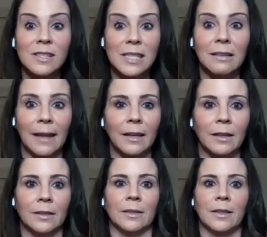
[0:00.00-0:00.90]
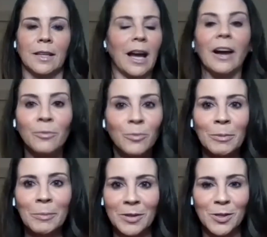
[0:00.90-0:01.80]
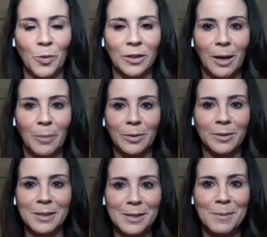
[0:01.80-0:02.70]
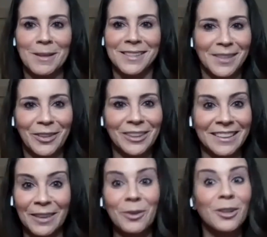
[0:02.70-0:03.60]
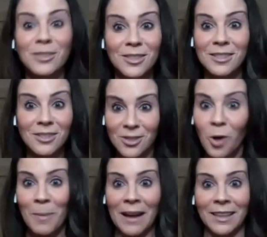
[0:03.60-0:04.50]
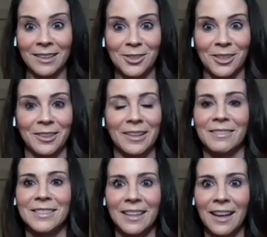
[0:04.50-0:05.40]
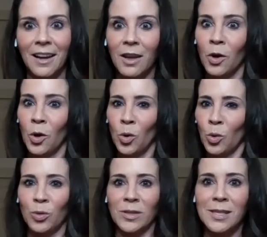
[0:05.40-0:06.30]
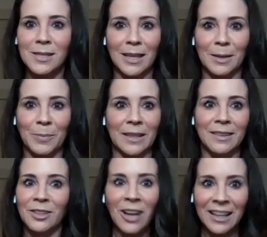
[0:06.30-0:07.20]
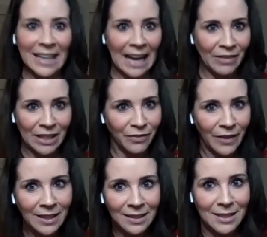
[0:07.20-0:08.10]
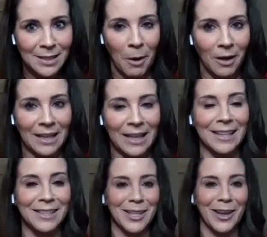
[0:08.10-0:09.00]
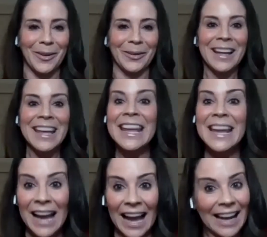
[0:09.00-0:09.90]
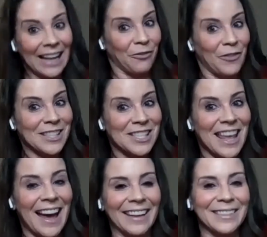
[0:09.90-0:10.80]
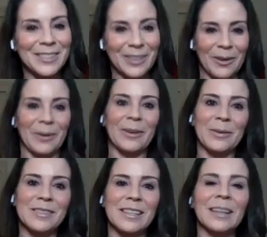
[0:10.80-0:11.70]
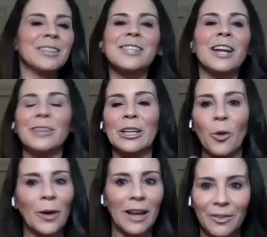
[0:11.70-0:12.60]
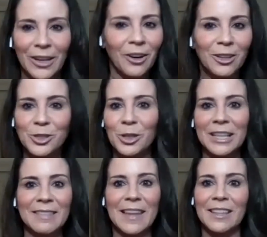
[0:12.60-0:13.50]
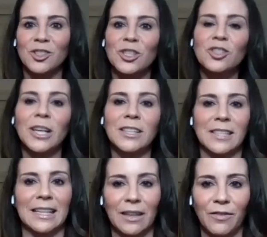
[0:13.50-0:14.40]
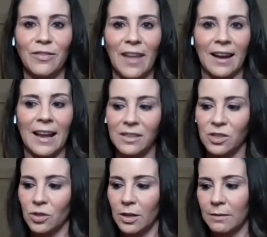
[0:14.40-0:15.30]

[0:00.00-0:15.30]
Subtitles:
see, like, I remember this one couple, and specifically, they were so mad at each other. And I was like, oh, this is going to be, they're not going to have any fun at this party. So I got to fix that. So it was, and it's not like going out of character or anything. It's just trying to give that extra